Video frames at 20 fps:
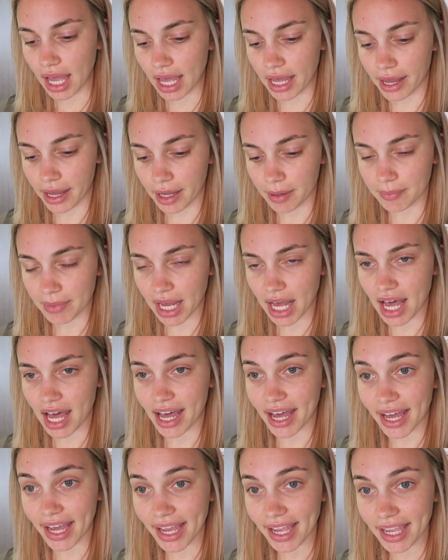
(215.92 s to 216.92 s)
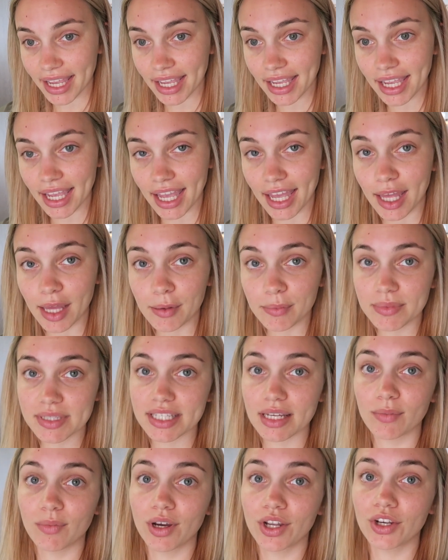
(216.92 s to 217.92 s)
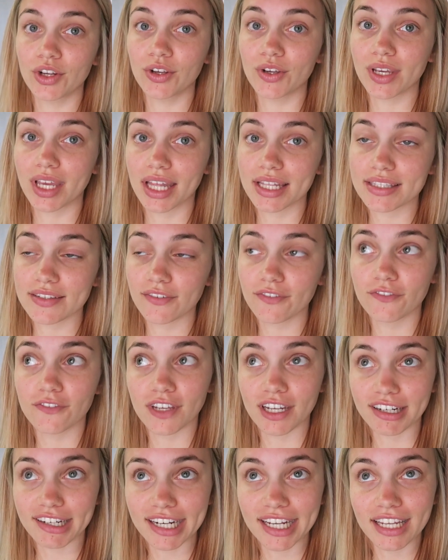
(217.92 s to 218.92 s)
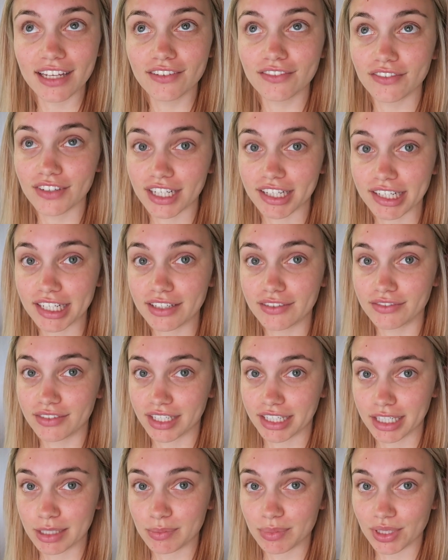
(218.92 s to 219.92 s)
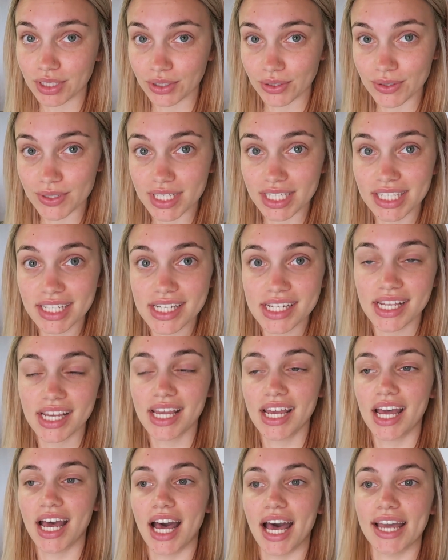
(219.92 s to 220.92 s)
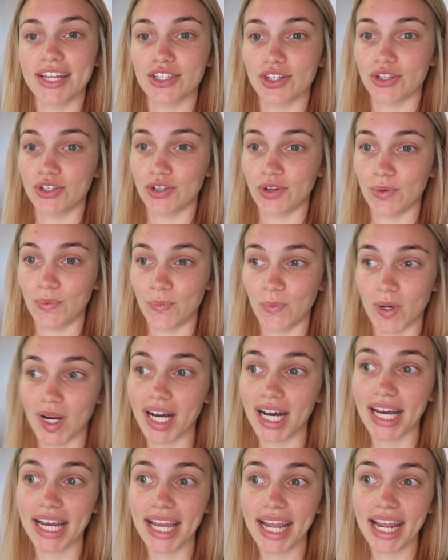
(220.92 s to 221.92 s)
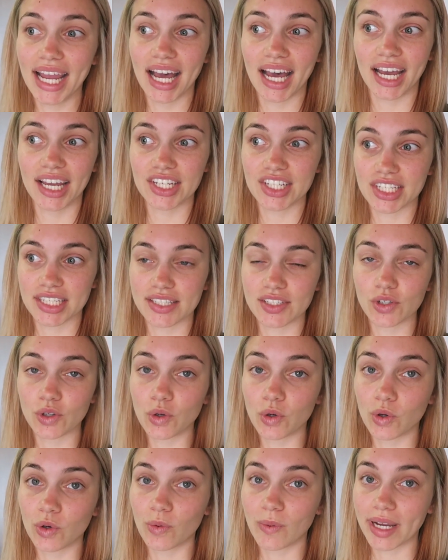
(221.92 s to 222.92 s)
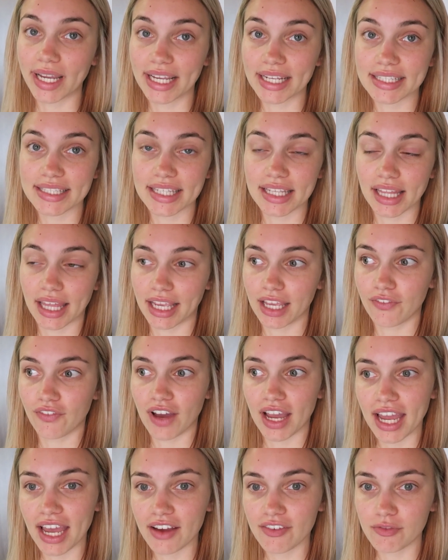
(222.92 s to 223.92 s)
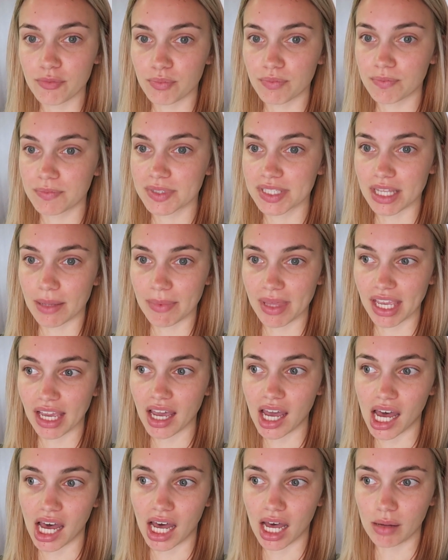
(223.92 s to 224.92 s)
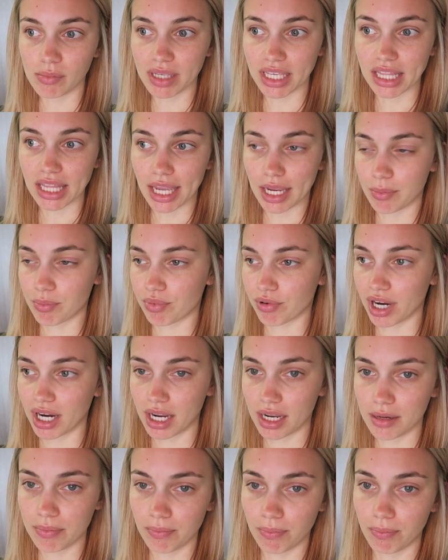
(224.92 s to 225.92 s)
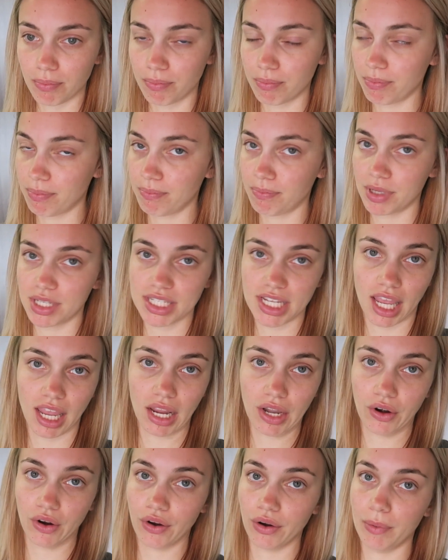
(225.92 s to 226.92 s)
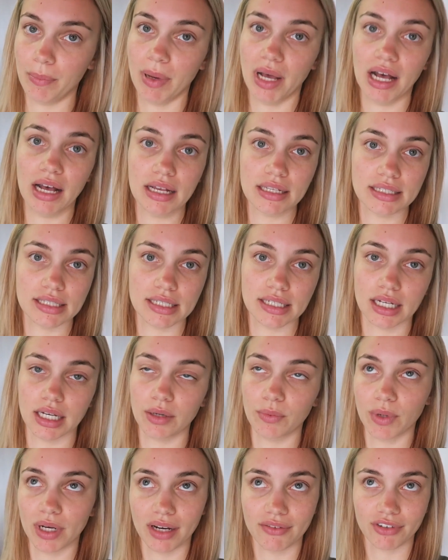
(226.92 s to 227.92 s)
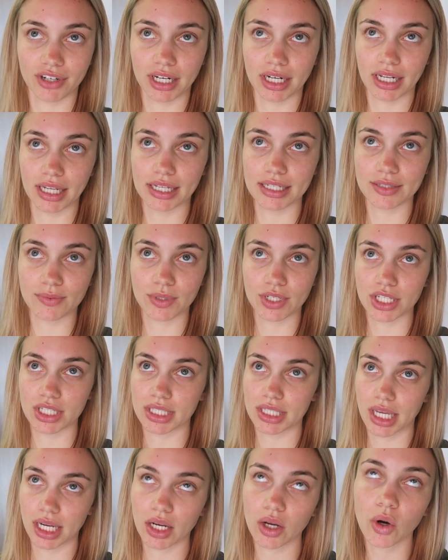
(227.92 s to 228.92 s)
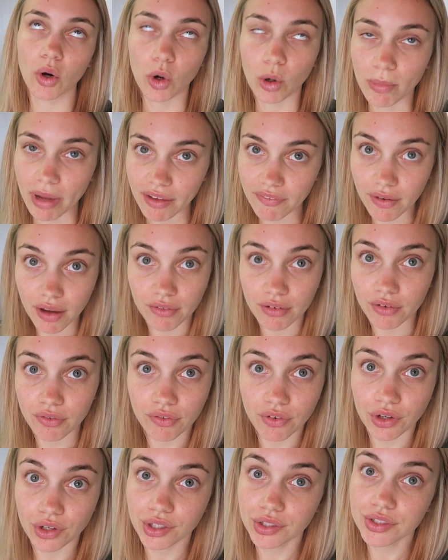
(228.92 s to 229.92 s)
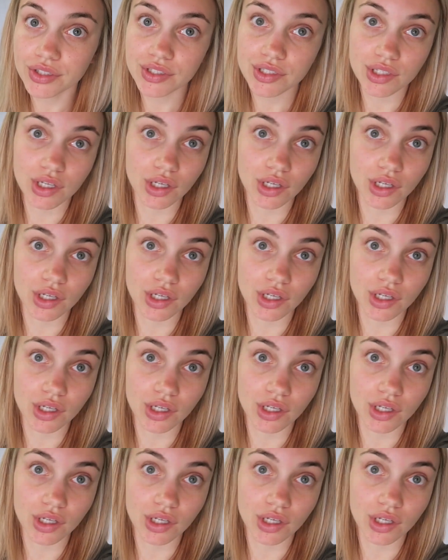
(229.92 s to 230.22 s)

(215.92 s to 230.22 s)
I am someone who gets very, very, very bloated. I don't know why. I just always, like, if I have something carby, like bread, potato, pasta, whatever it is, which is like all my favorite foods.